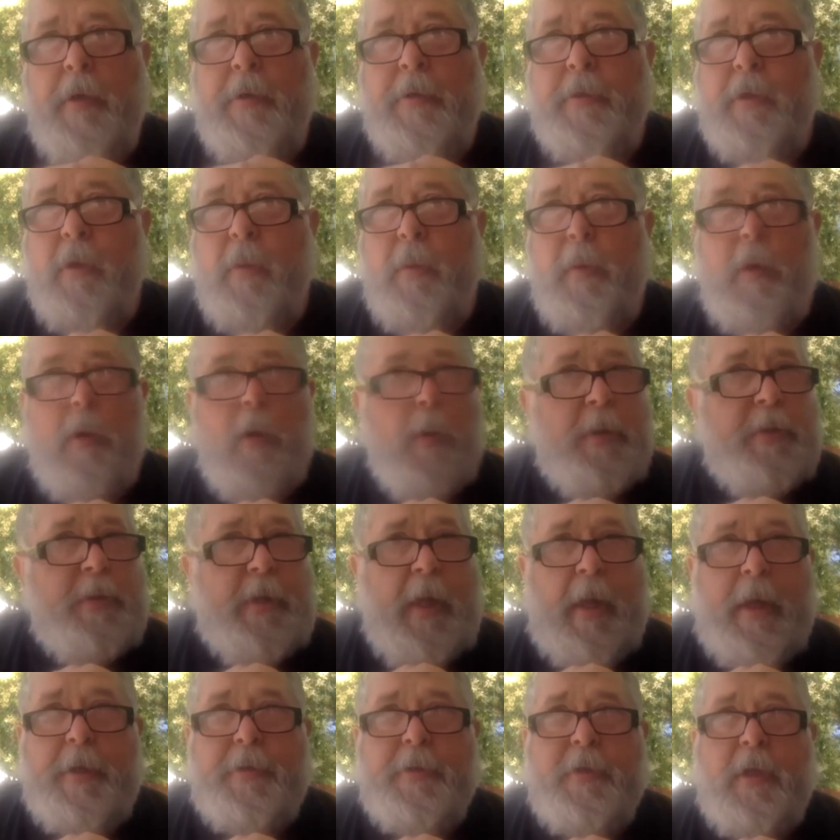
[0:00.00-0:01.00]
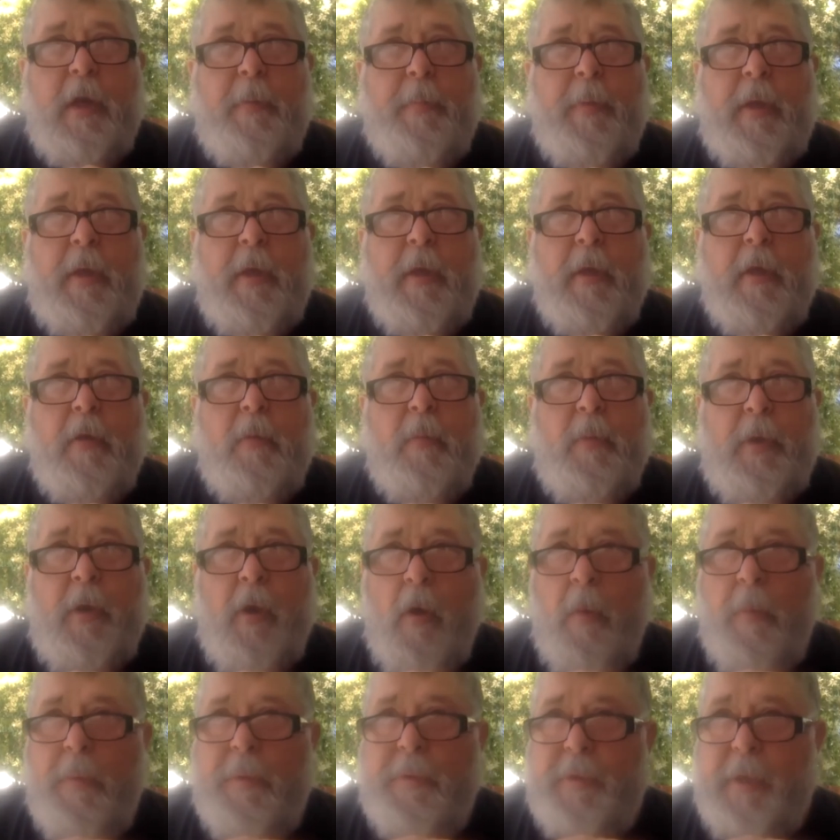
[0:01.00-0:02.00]
So we don't know what state it's going to be in. We
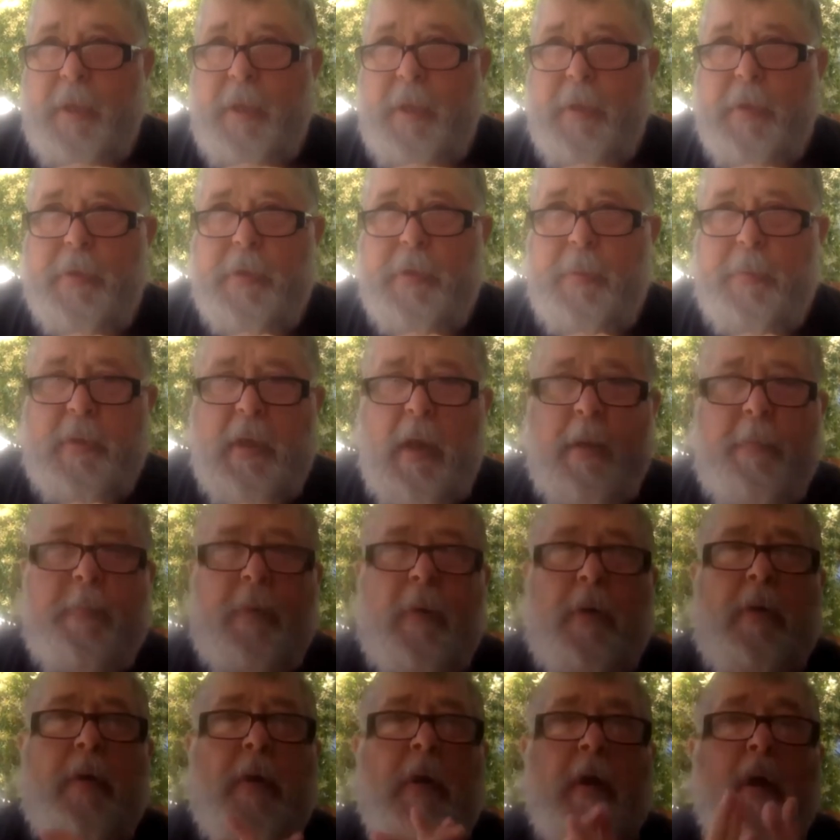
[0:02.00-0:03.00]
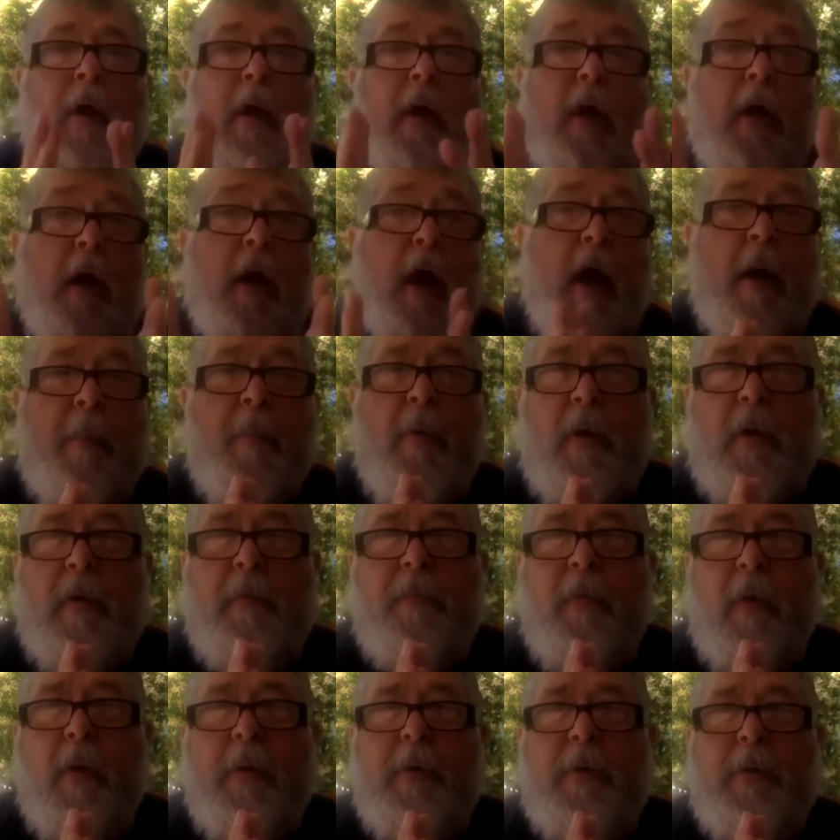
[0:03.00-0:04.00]
hope it's the end of September. I'm looking
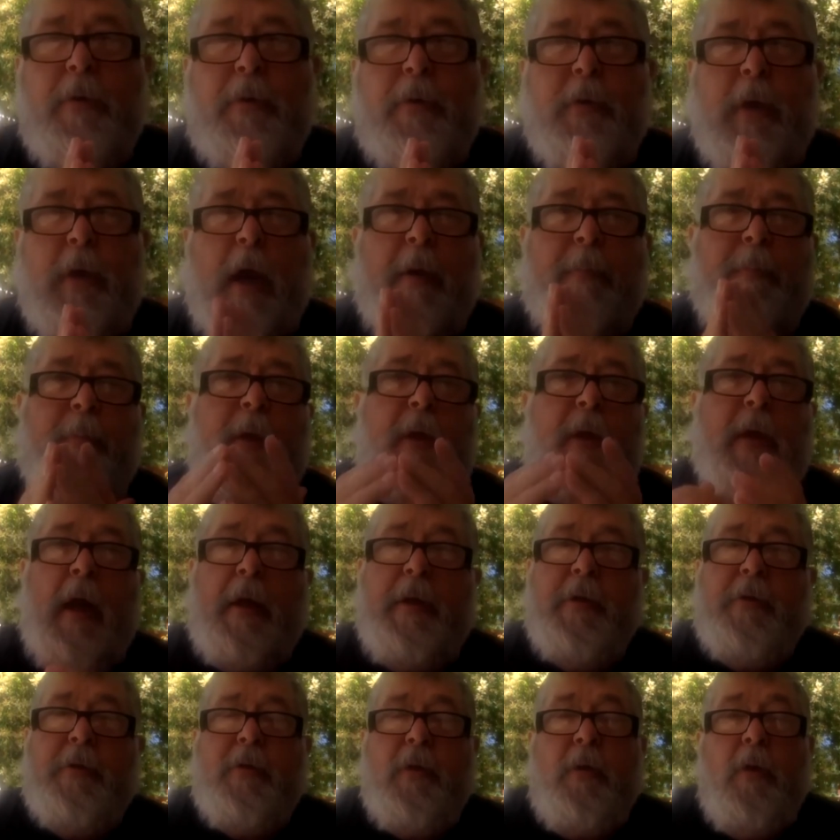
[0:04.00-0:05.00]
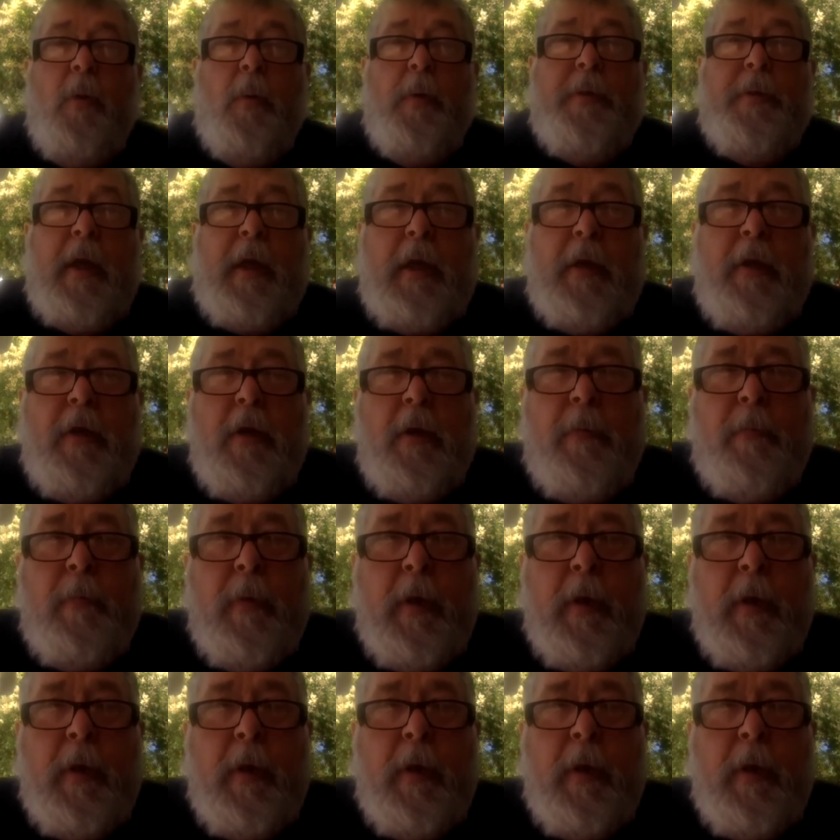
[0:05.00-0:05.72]
forward to a track beat. I just don't know what they can do.